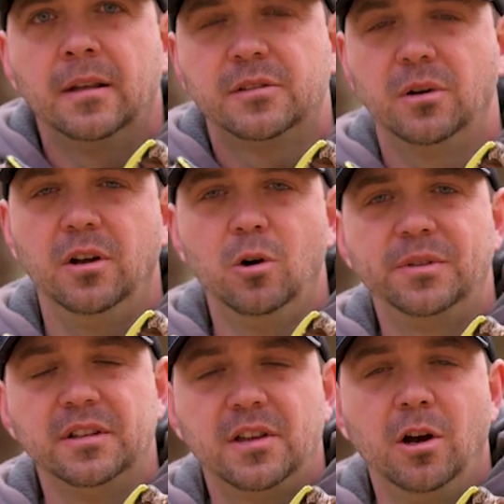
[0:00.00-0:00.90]
So I hope
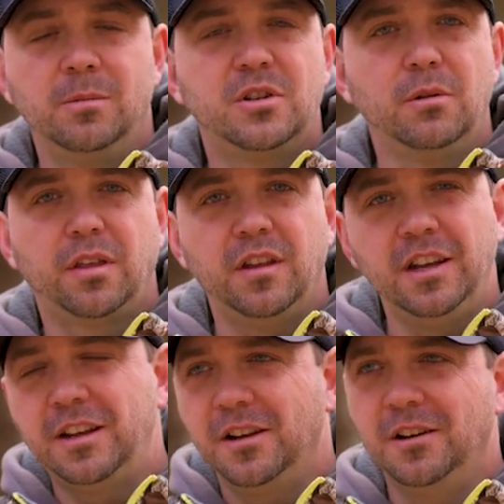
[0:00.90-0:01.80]
this helps you
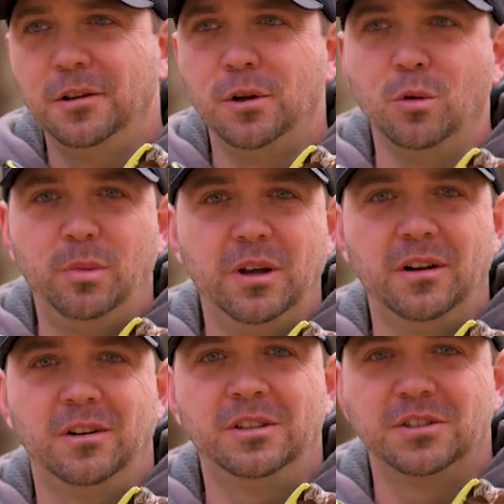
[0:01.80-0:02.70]
think a little
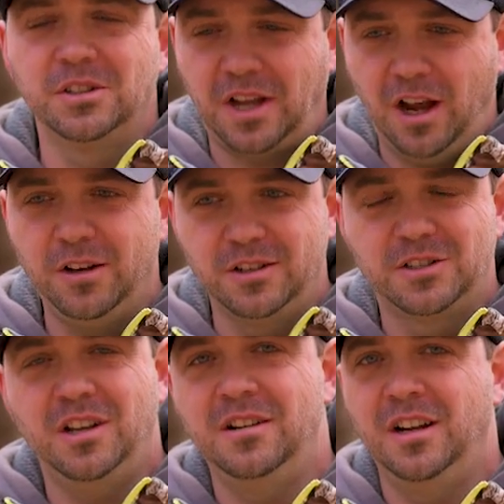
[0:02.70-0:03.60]
bit on just how you're
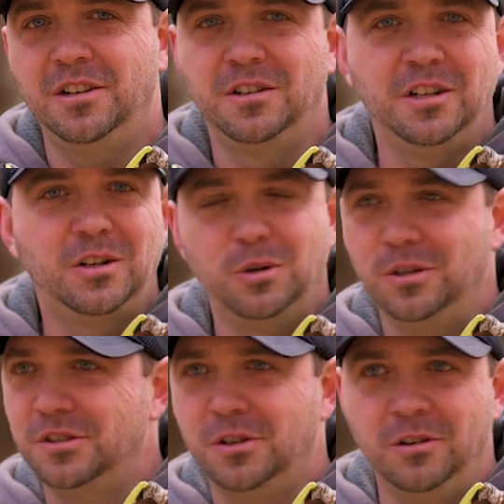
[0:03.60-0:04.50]
setting out your
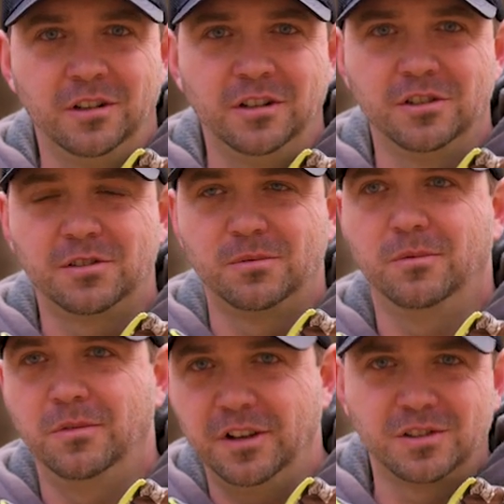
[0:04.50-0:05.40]
decoys. You don't want to just
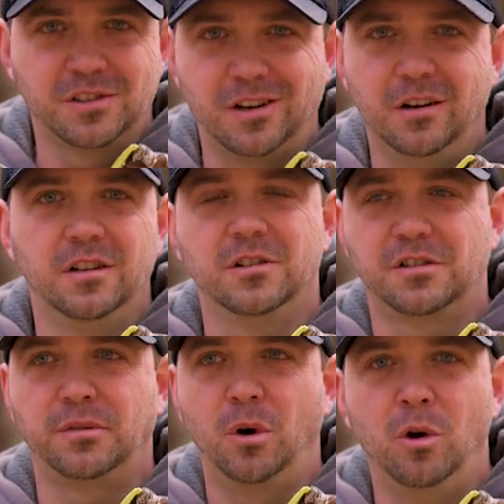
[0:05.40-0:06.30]
necessarily
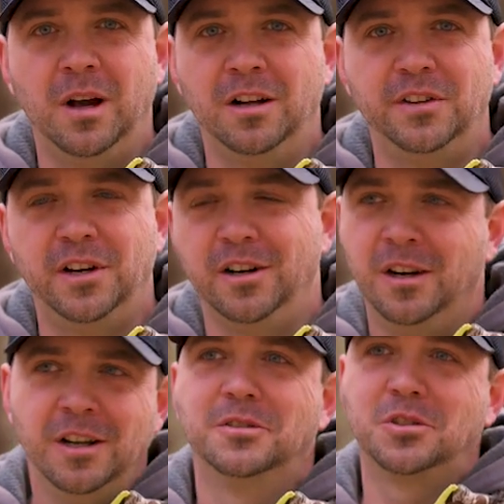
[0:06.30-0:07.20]
just throw them out there.
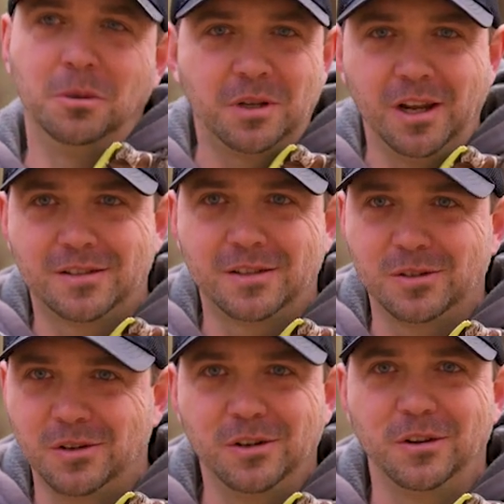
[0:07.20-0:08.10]
Some cases,
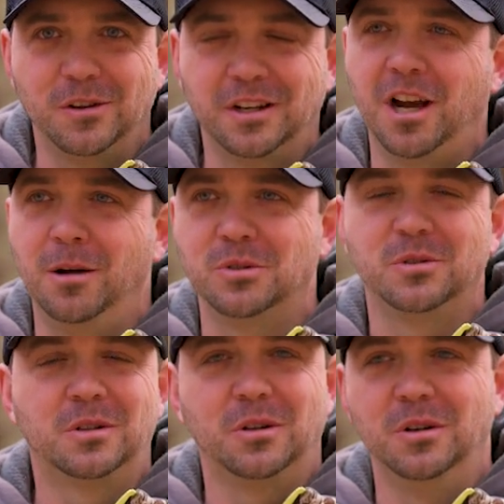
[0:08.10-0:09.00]
you know, they gobble
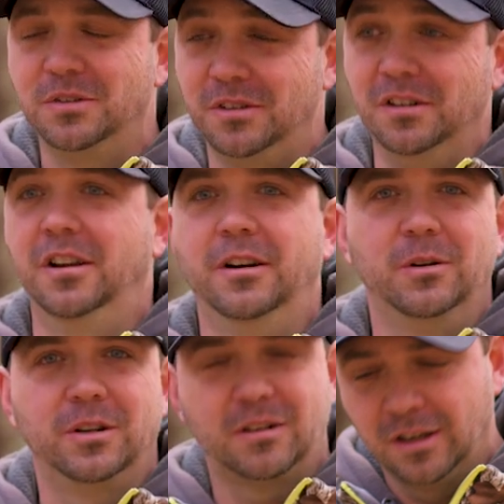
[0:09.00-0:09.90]
so close and you're like,
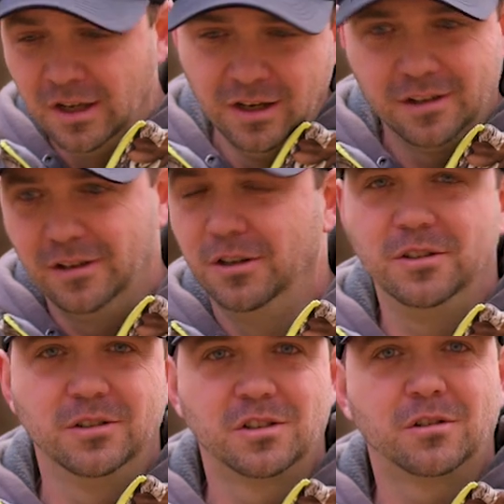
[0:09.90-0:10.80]
oh, you know,
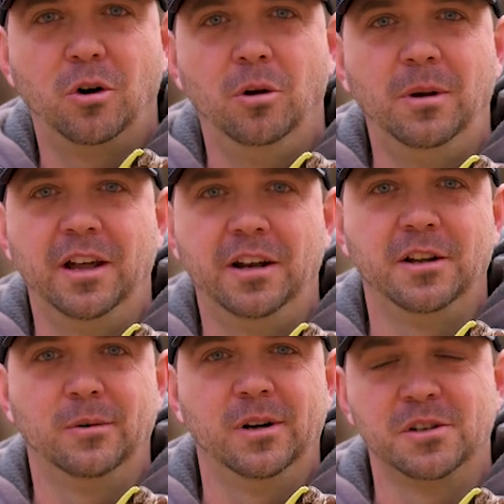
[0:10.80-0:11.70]
you just throw them out
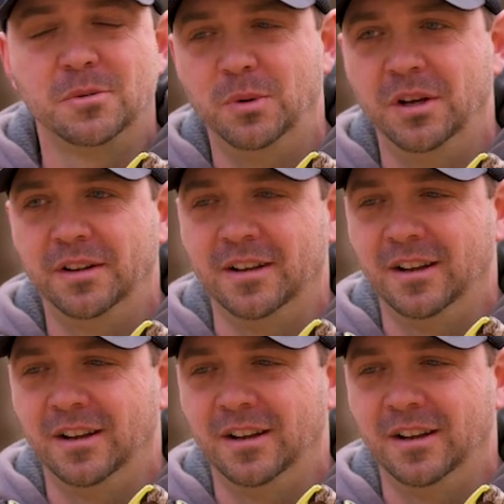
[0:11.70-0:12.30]
anywheres. But